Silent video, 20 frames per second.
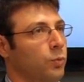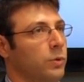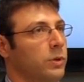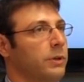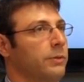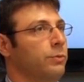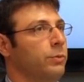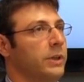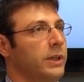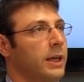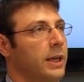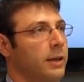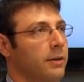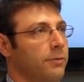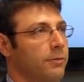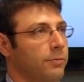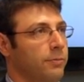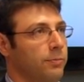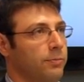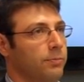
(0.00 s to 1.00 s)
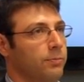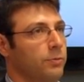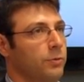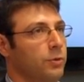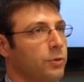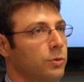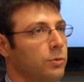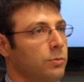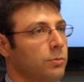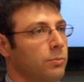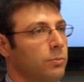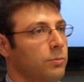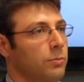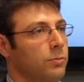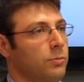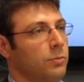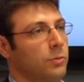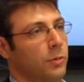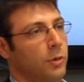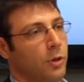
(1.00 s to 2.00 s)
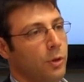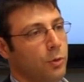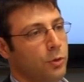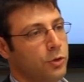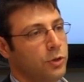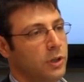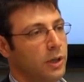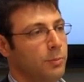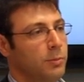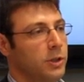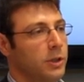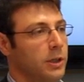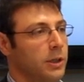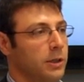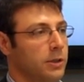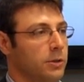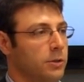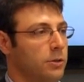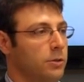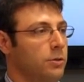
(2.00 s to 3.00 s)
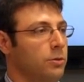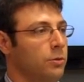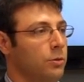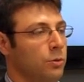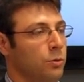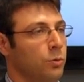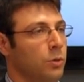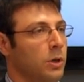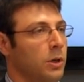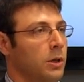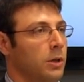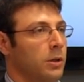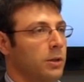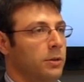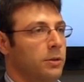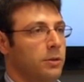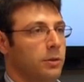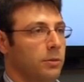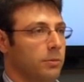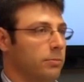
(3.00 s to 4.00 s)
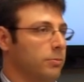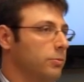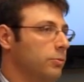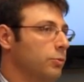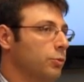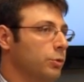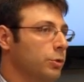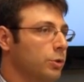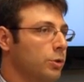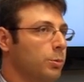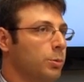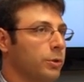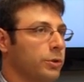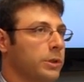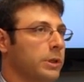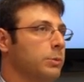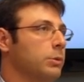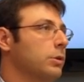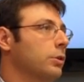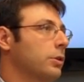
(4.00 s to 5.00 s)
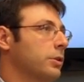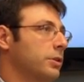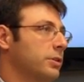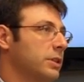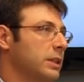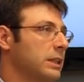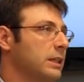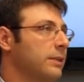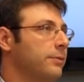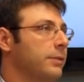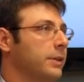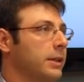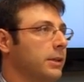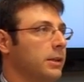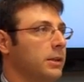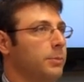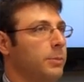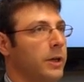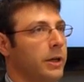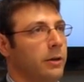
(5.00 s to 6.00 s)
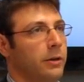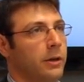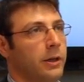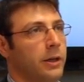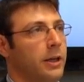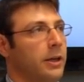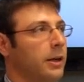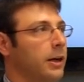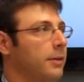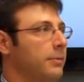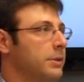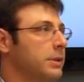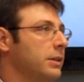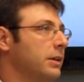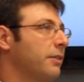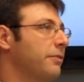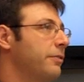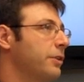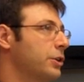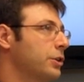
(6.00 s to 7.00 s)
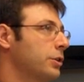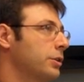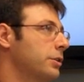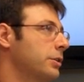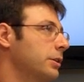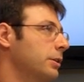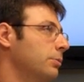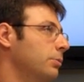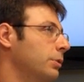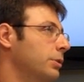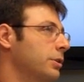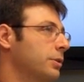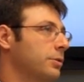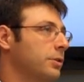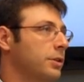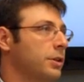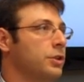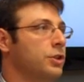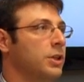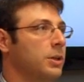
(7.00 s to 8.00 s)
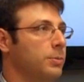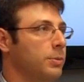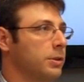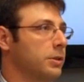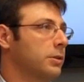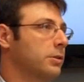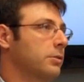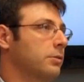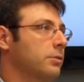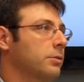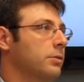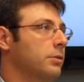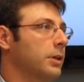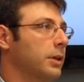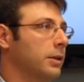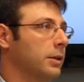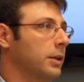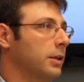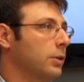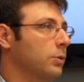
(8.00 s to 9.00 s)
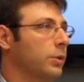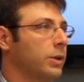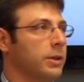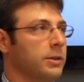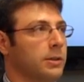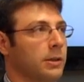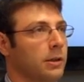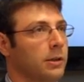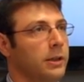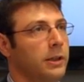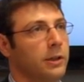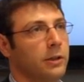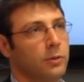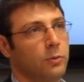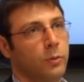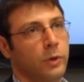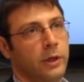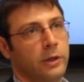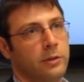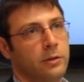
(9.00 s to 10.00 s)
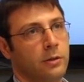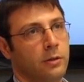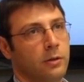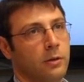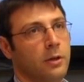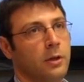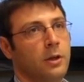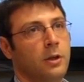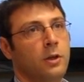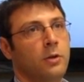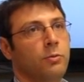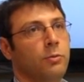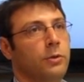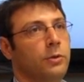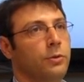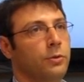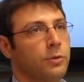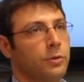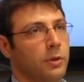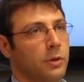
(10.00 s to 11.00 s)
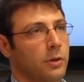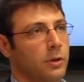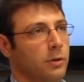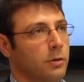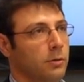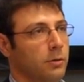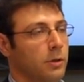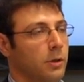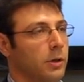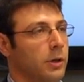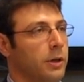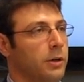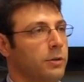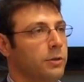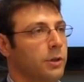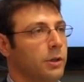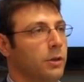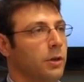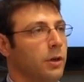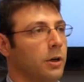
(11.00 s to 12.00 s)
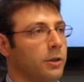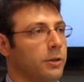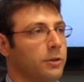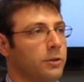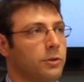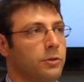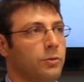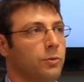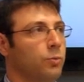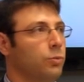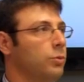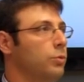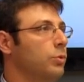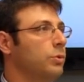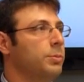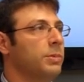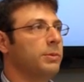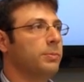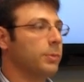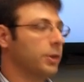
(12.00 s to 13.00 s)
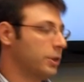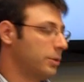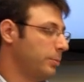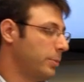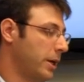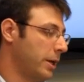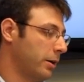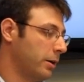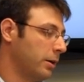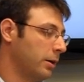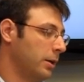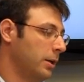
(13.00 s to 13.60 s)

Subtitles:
If we gave those subsidies to renewables, they would look significantly better. And obviously efficiency, which is the cheapest and quickest and cleanest way to reduce our energy costs, would be much better.